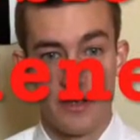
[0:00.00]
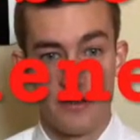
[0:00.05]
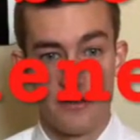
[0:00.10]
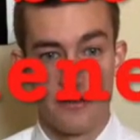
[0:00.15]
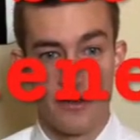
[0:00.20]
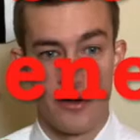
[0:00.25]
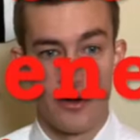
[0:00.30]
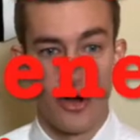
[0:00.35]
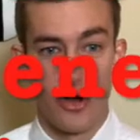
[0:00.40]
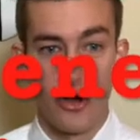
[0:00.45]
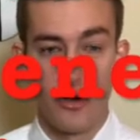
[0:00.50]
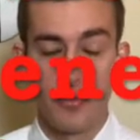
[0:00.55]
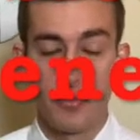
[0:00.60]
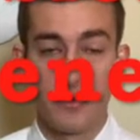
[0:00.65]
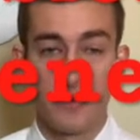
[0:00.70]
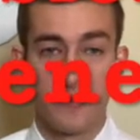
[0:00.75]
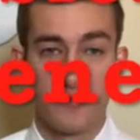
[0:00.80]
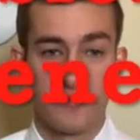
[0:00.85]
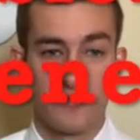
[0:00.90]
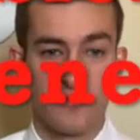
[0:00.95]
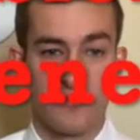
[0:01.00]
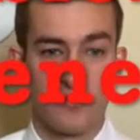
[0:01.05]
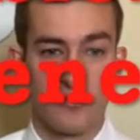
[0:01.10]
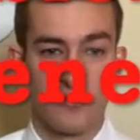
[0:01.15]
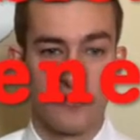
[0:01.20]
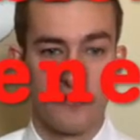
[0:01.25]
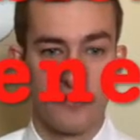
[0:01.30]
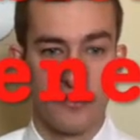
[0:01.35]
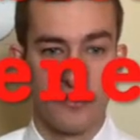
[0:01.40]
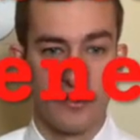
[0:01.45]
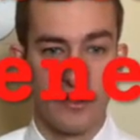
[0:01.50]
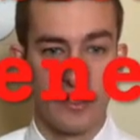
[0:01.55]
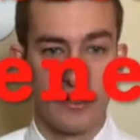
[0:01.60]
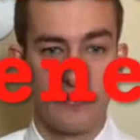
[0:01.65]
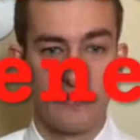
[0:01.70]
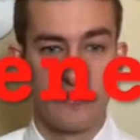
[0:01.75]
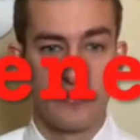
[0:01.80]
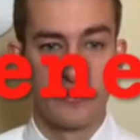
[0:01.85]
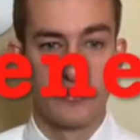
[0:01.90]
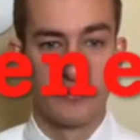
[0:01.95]
So, openness refers to an
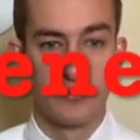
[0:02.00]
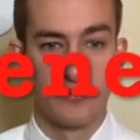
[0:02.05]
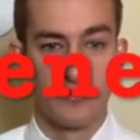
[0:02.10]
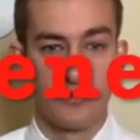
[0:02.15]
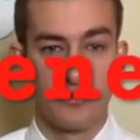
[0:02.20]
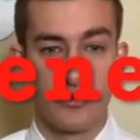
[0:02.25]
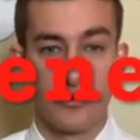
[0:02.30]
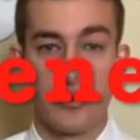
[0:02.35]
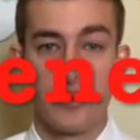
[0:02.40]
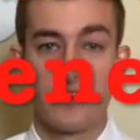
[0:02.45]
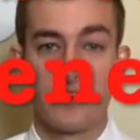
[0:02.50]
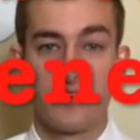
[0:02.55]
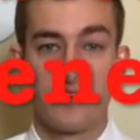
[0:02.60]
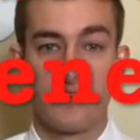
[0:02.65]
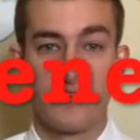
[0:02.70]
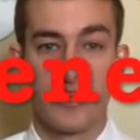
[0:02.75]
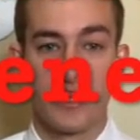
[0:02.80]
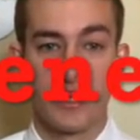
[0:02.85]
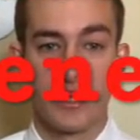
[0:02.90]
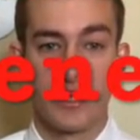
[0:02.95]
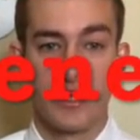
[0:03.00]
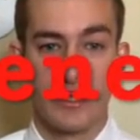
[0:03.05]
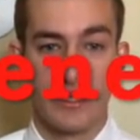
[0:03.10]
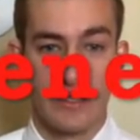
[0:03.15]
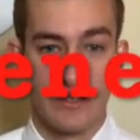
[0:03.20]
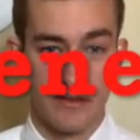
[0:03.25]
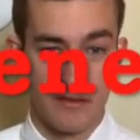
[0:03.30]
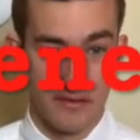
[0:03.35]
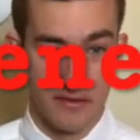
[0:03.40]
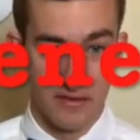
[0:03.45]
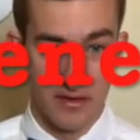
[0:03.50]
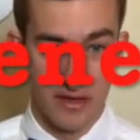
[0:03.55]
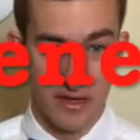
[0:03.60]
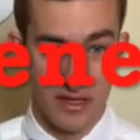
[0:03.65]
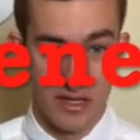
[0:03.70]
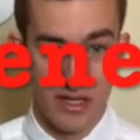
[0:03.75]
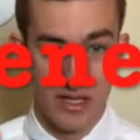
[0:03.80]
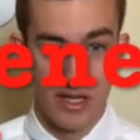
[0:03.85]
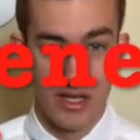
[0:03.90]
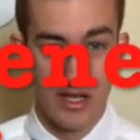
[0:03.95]
individual's creativity and insight.
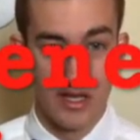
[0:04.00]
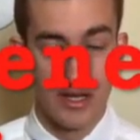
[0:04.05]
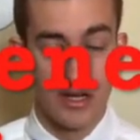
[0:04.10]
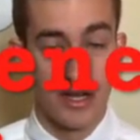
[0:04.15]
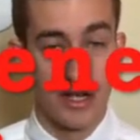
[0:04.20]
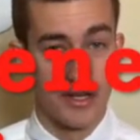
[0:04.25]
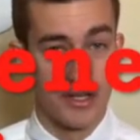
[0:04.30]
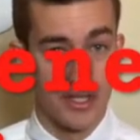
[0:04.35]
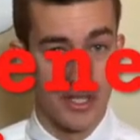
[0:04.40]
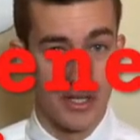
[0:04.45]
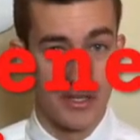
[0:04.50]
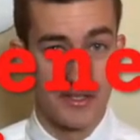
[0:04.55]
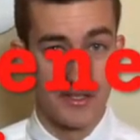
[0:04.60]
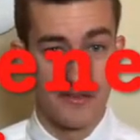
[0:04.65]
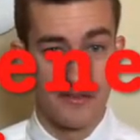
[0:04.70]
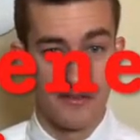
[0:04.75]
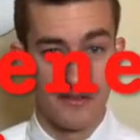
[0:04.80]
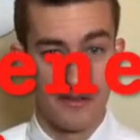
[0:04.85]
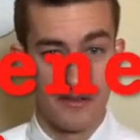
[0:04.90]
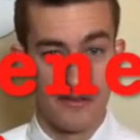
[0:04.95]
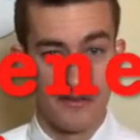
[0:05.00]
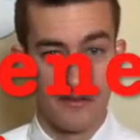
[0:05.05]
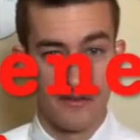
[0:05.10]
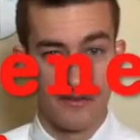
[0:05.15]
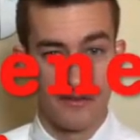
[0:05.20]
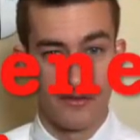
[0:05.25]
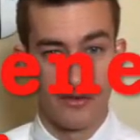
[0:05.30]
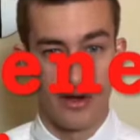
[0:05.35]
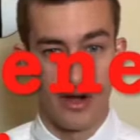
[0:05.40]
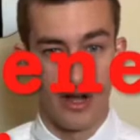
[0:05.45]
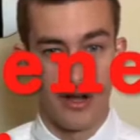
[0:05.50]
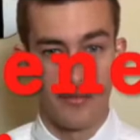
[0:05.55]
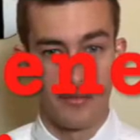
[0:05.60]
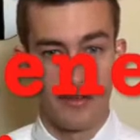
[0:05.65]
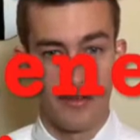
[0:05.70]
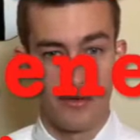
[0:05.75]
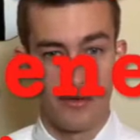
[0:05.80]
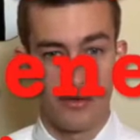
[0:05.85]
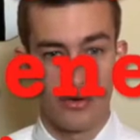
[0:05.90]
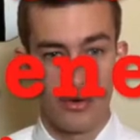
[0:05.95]
Conscientiousness describes
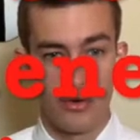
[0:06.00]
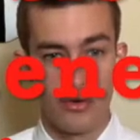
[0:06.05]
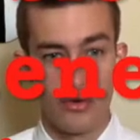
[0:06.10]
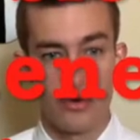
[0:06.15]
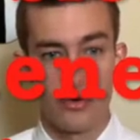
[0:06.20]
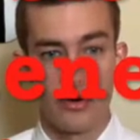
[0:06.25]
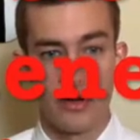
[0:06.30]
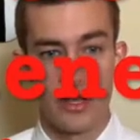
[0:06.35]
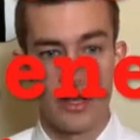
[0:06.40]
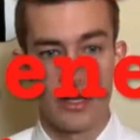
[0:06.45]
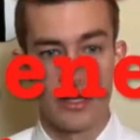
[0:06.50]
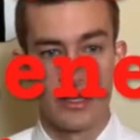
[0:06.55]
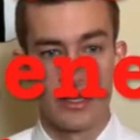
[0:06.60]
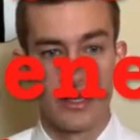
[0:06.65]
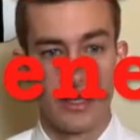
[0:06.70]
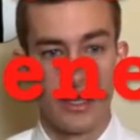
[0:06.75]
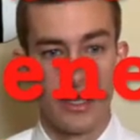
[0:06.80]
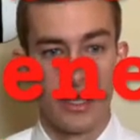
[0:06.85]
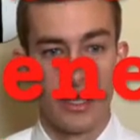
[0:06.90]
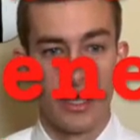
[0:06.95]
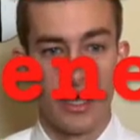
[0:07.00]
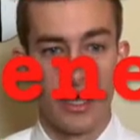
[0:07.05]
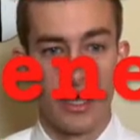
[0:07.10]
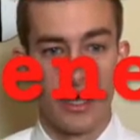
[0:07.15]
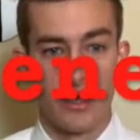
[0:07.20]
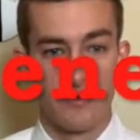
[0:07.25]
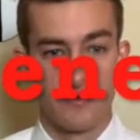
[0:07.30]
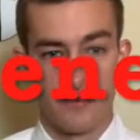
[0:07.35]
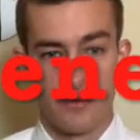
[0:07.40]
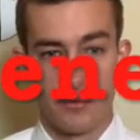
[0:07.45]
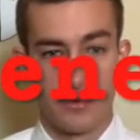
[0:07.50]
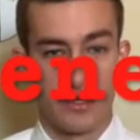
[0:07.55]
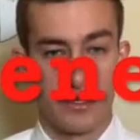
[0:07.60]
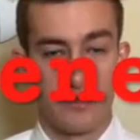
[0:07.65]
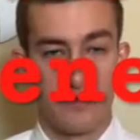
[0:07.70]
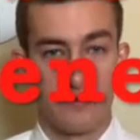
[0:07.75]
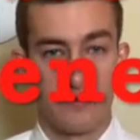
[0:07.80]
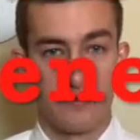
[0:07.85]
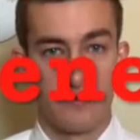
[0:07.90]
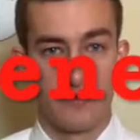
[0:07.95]
how goal-oriented someone
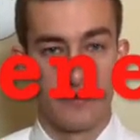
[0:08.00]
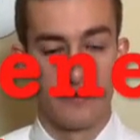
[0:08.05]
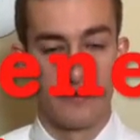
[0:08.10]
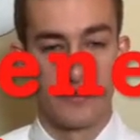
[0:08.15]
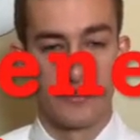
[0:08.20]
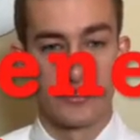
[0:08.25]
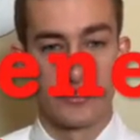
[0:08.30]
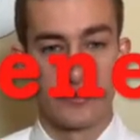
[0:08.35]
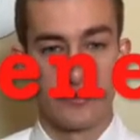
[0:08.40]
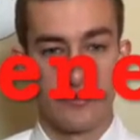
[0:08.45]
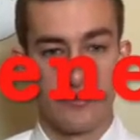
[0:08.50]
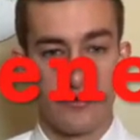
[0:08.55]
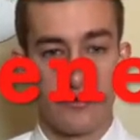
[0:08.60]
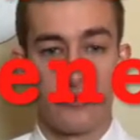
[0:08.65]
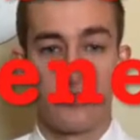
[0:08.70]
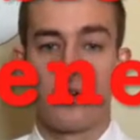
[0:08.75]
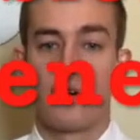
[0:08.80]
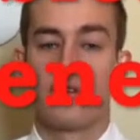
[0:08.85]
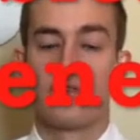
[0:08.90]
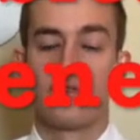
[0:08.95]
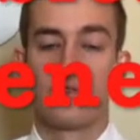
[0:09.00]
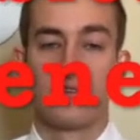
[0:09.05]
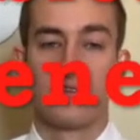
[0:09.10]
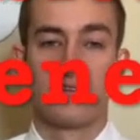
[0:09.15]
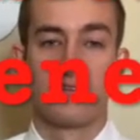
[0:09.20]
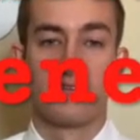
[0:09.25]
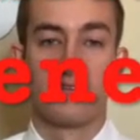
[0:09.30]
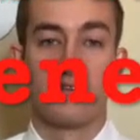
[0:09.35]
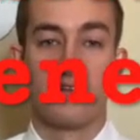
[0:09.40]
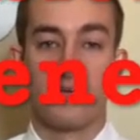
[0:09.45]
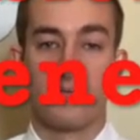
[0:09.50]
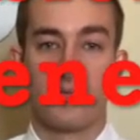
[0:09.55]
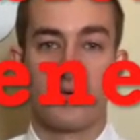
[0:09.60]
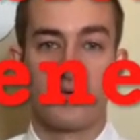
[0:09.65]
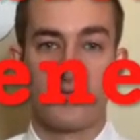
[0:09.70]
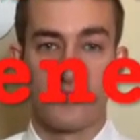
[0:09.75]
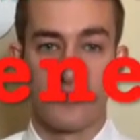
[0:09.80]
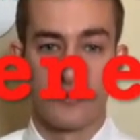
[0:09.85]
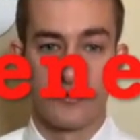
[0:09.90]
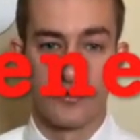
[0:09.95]
is in addition to their thoughtfulness and
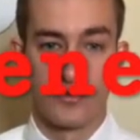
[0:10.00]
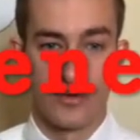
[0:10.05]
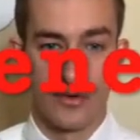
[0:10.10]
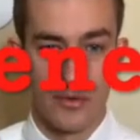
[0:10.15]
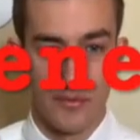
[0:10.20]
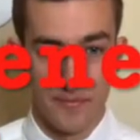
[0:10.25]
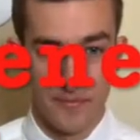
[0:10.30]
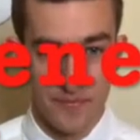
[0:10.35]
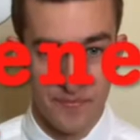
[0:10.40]
impulse control.